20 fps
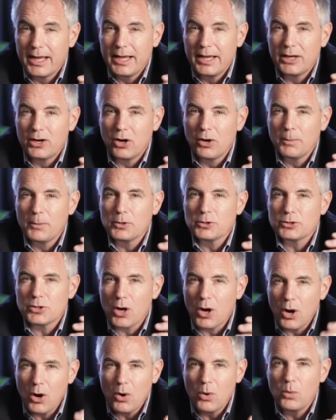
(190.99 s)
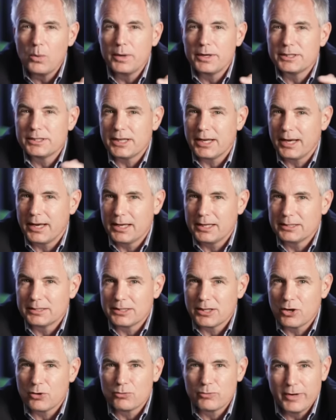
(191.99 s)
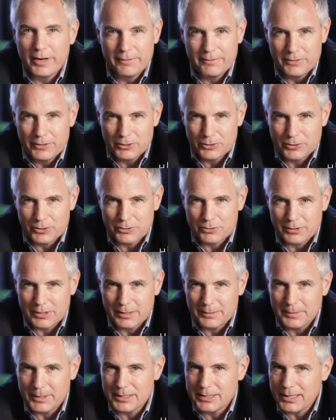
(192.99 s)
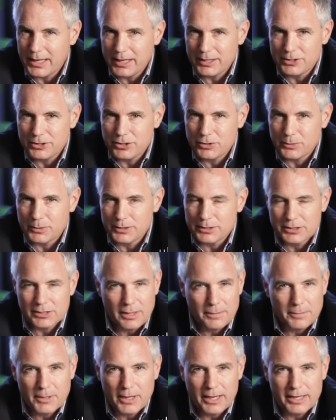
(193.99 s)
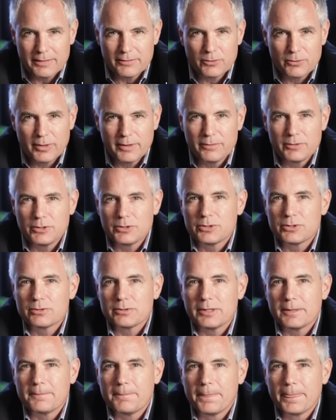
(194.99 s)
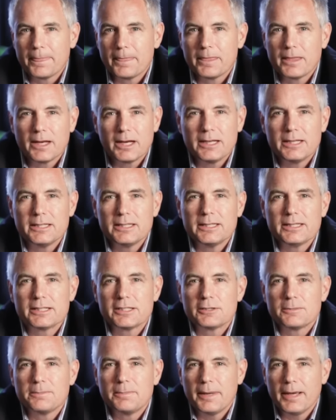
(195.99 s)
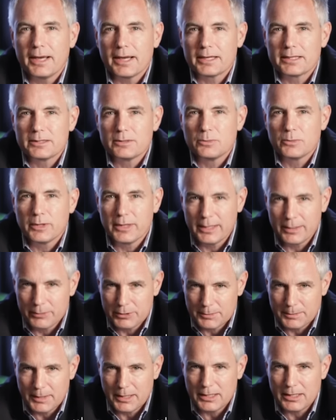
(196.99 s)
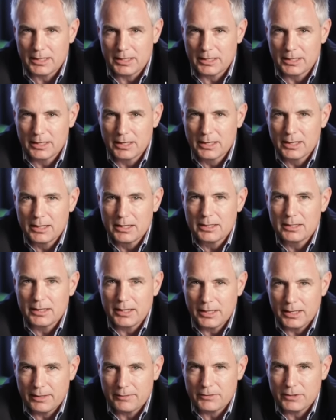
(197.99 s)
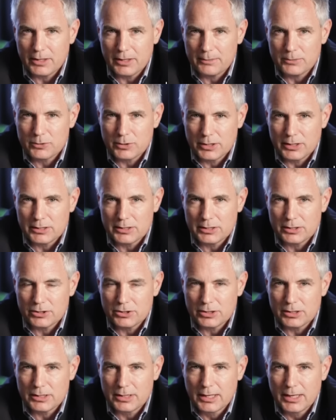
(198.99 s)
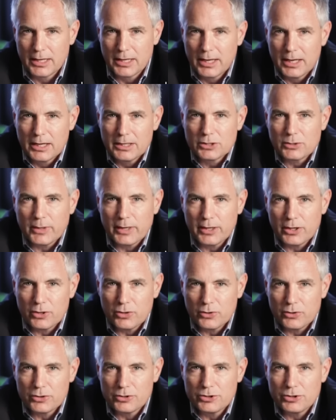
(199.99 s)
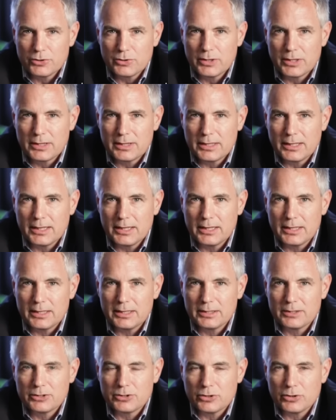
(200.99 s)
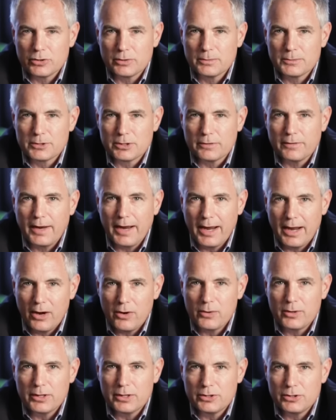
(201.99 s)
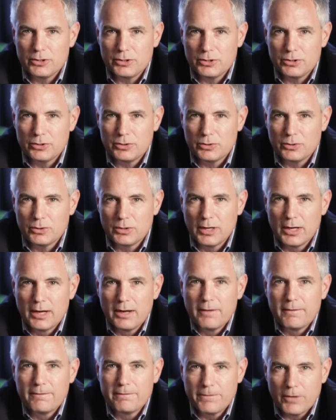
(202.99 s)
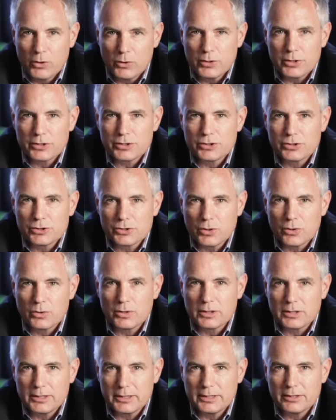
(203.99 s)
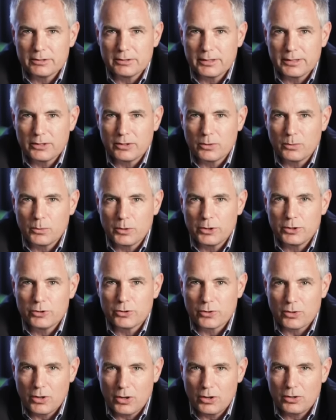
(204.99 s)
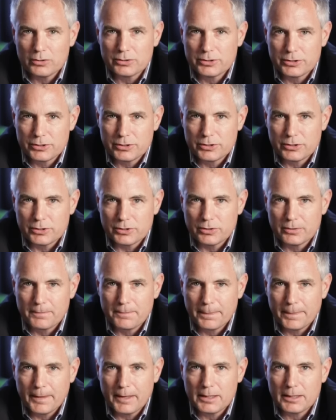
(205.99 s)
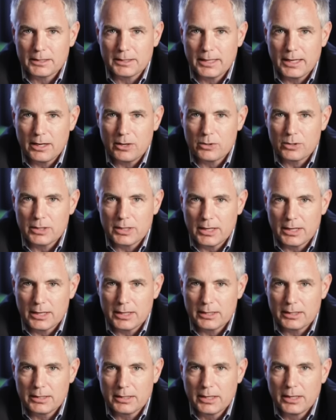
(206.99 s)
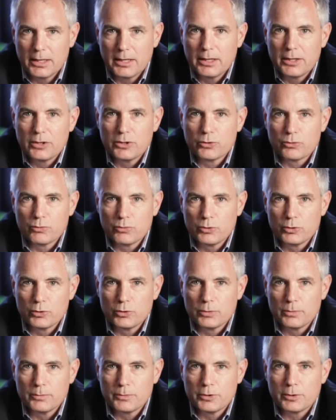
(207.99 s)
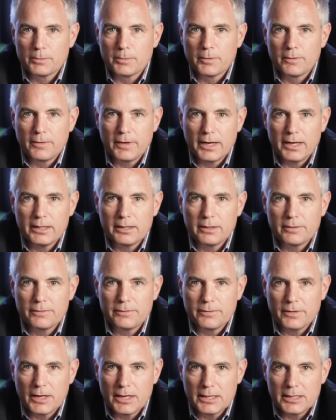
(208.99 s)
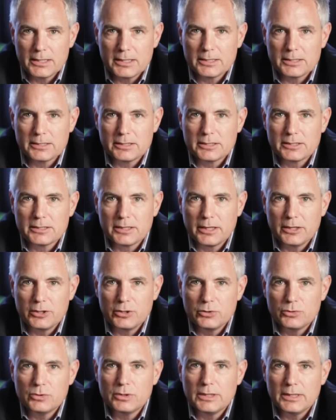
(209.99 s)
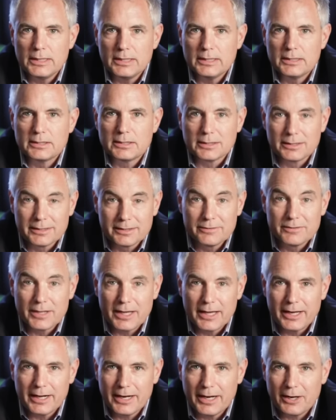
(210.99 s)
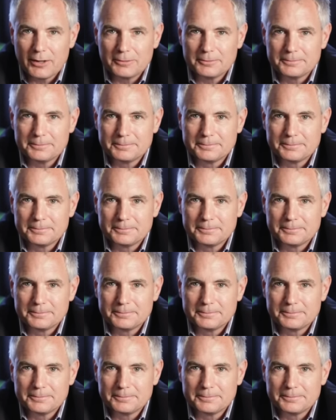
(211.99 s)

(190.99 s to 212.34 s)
it almost always has a revenue stream attached to it, some kind of a revenue stream that I didn't expect when I was making the halftime transition. So I encourage you to think in terms of how can you focus so clearly on what you're called to do and allow God the room to provide the finances that you need to live that out.